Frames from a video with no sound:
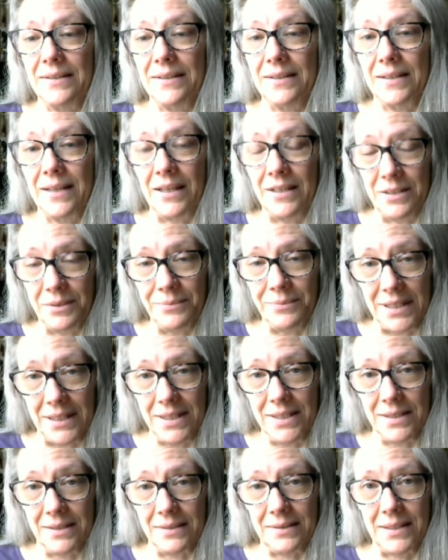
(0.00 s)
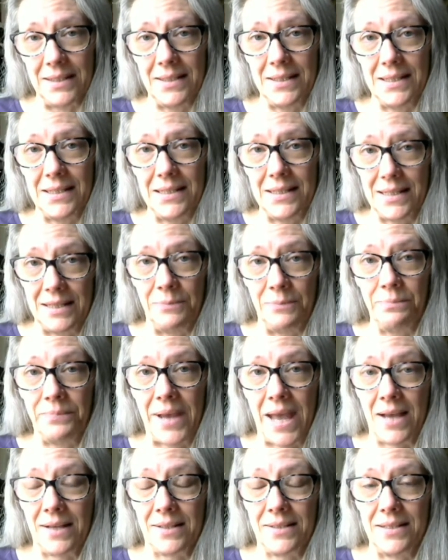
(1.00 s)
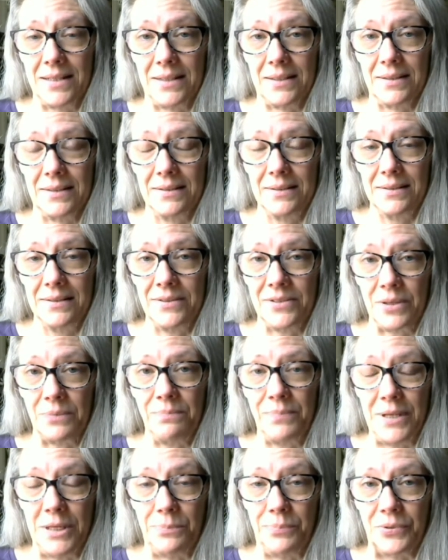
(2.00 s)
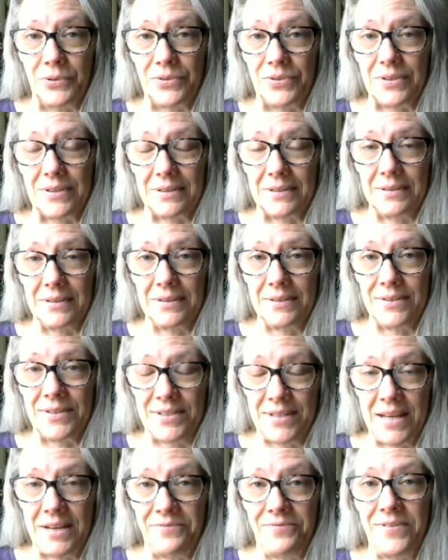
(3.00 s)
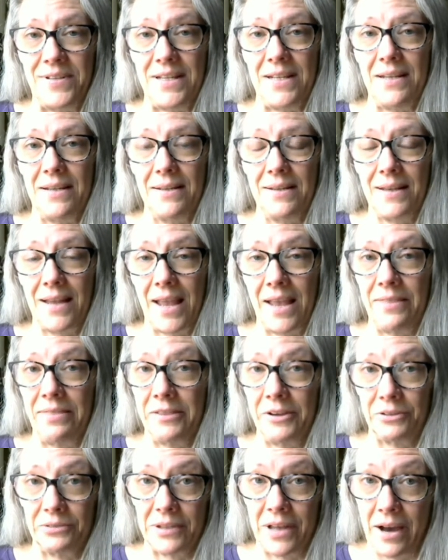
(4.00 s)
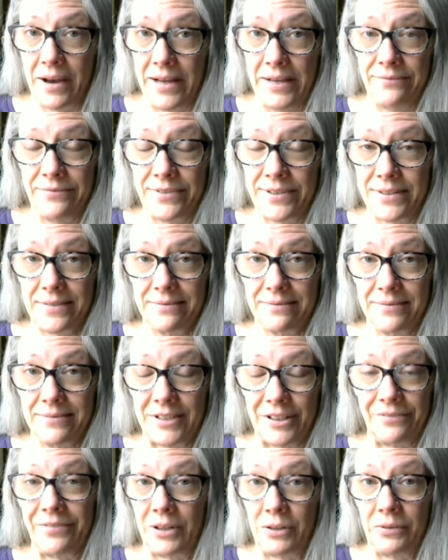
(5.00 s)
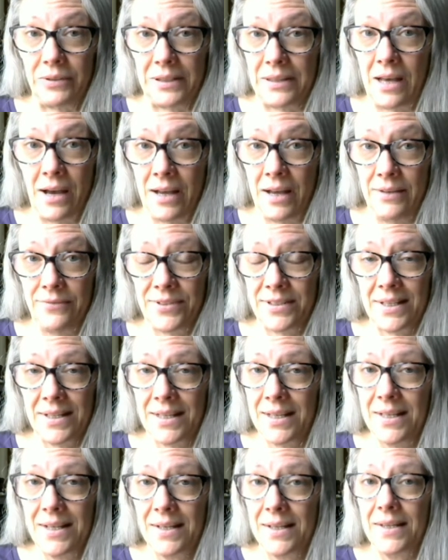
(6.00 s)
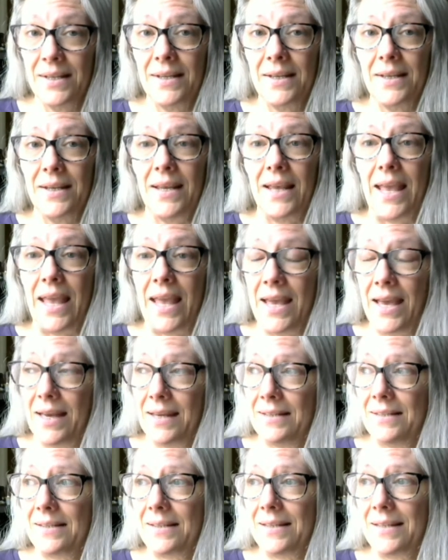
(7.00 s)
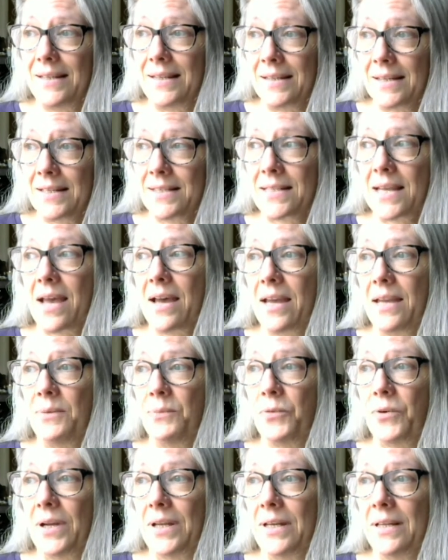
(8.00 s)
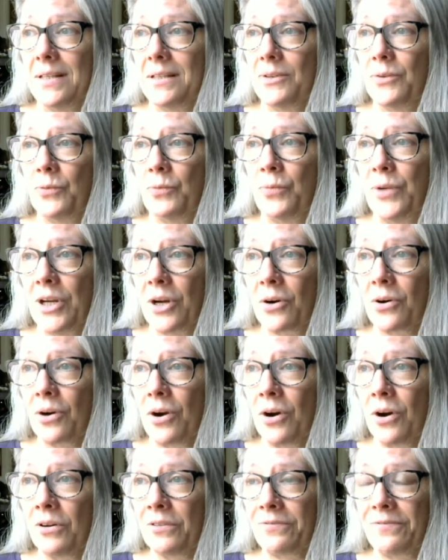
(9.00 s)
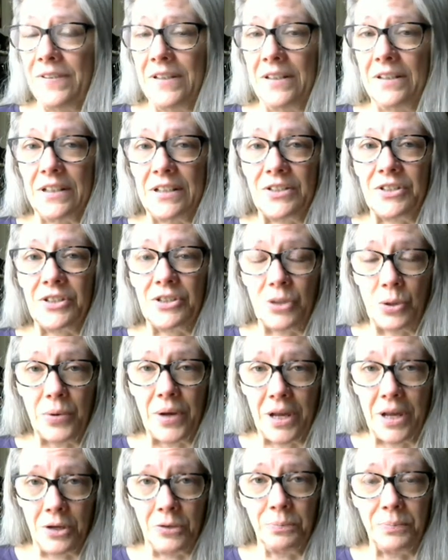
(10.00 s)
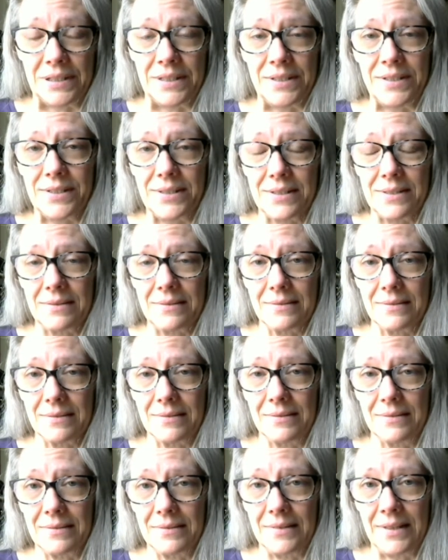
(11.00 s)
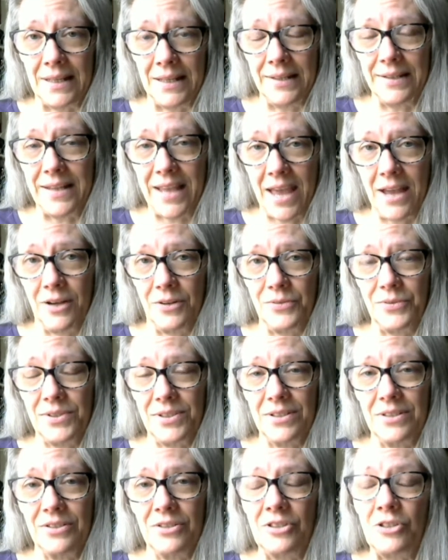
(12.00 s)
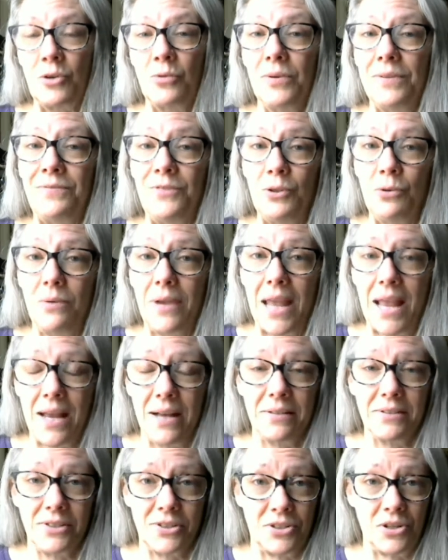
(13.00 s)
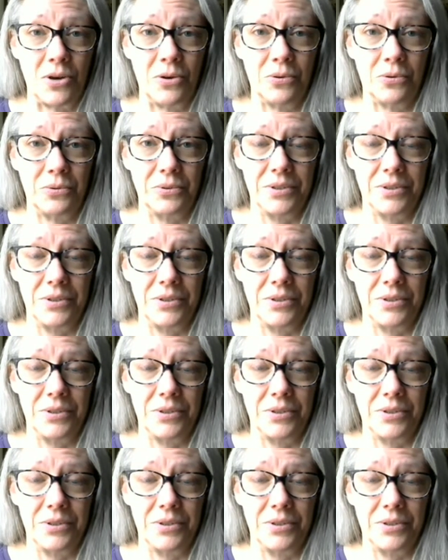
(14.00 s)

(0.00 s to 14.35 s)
and immediately impacting some people's safety and their lives, their very lives. And in a time when we are all feeling so helpless, it counts. So if you can't sew,